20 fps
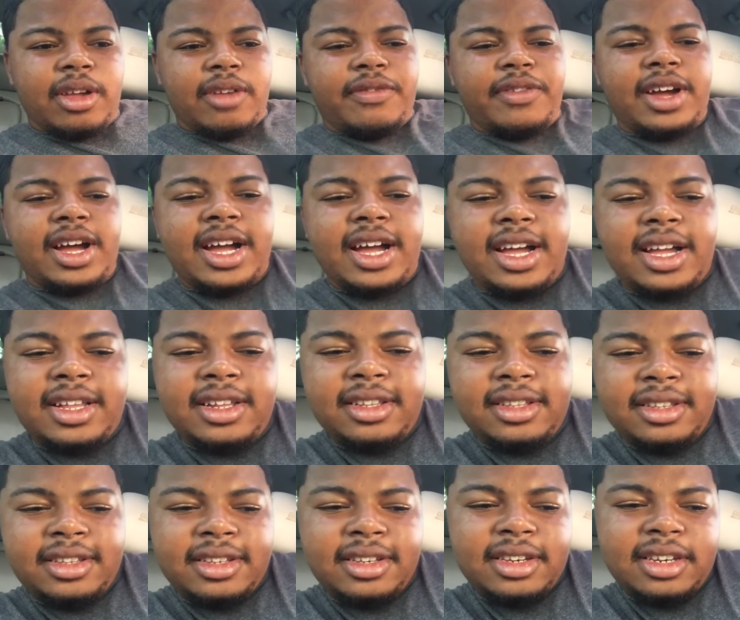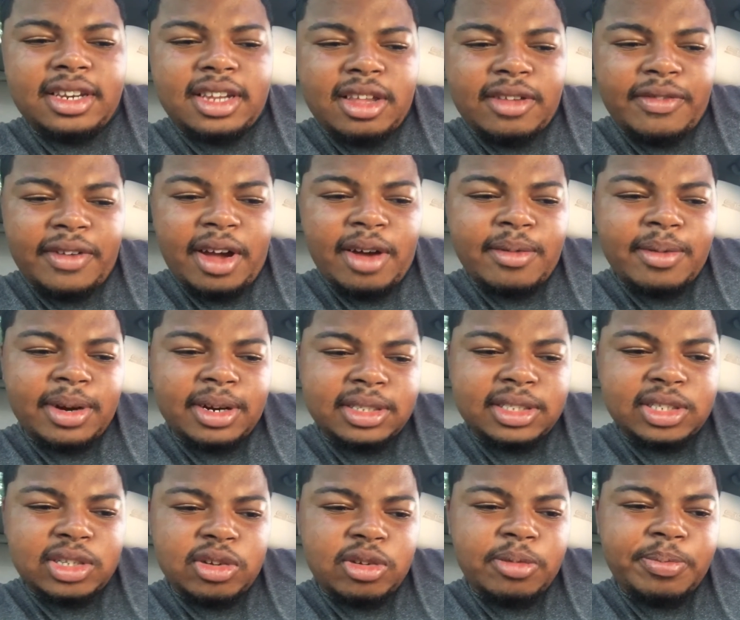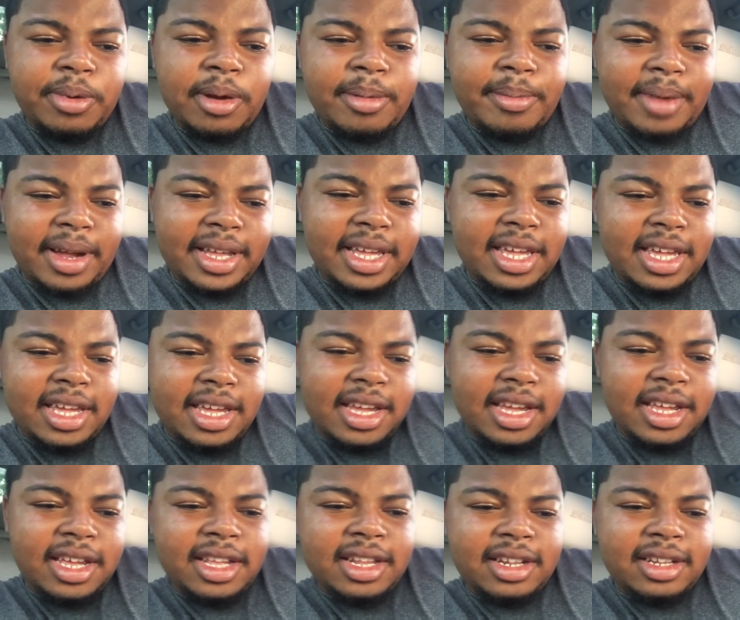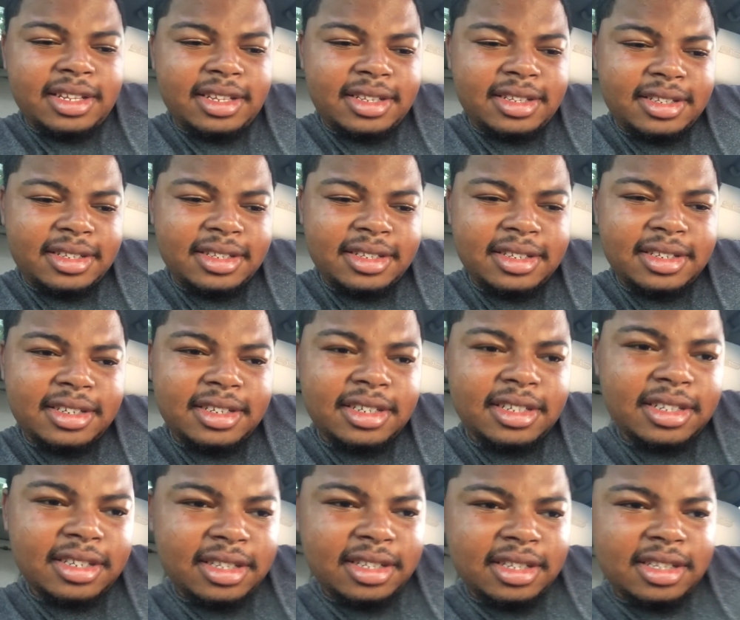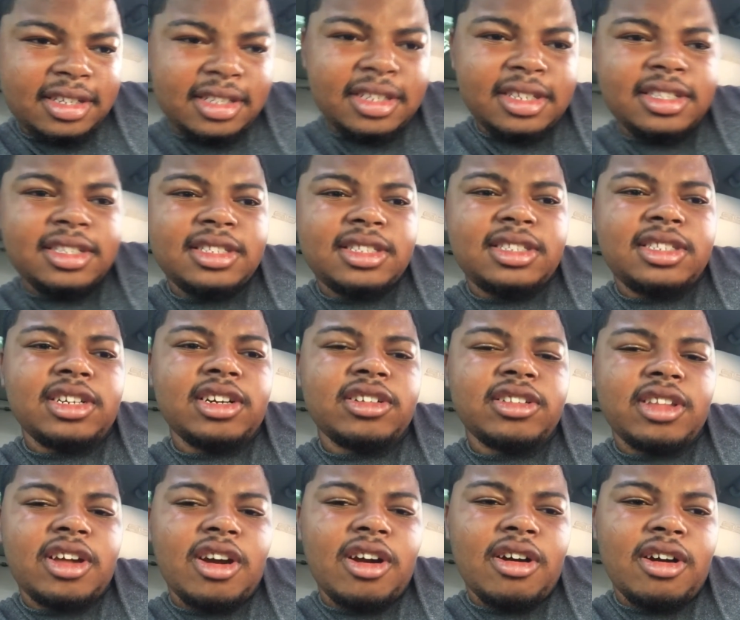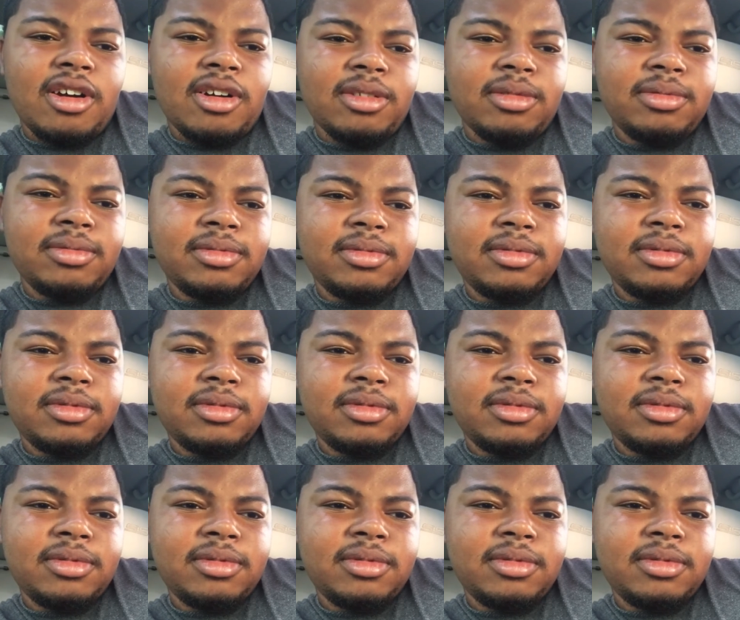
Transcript: if I were to put my key in, turn the car on,